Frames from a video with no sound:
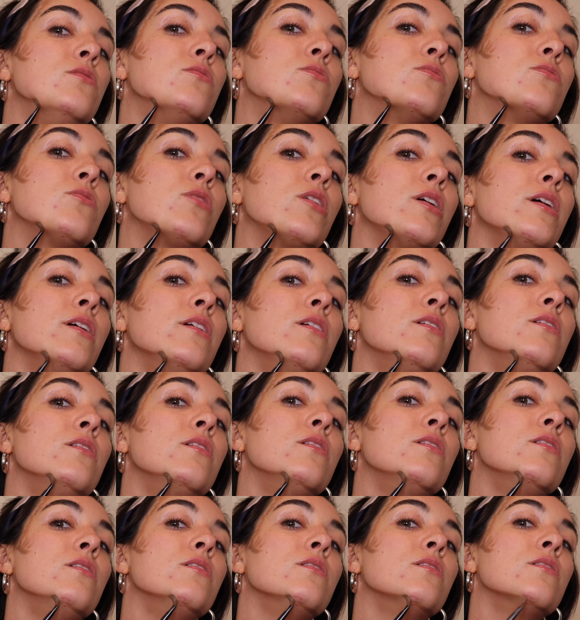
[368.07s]
right
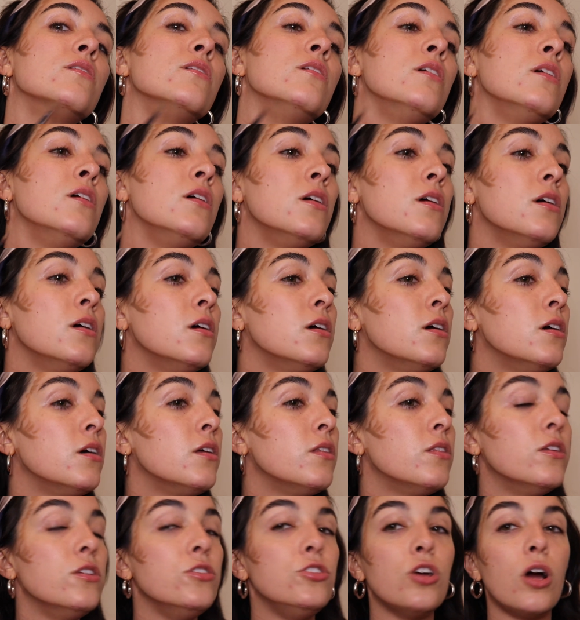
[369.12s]
along
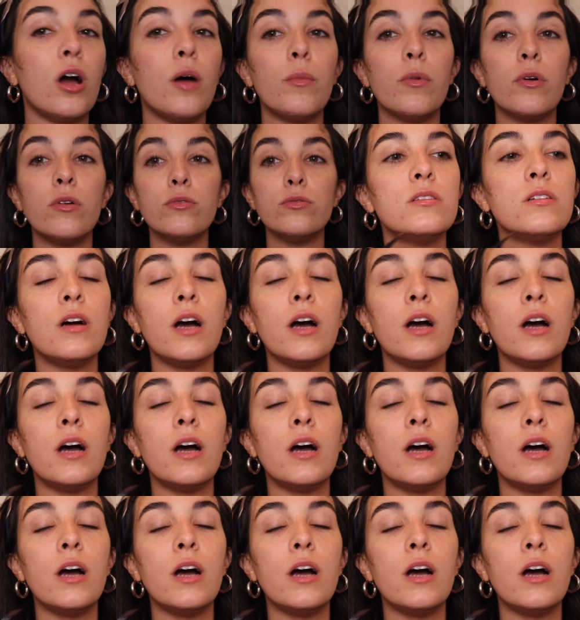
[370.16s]
the jawbone.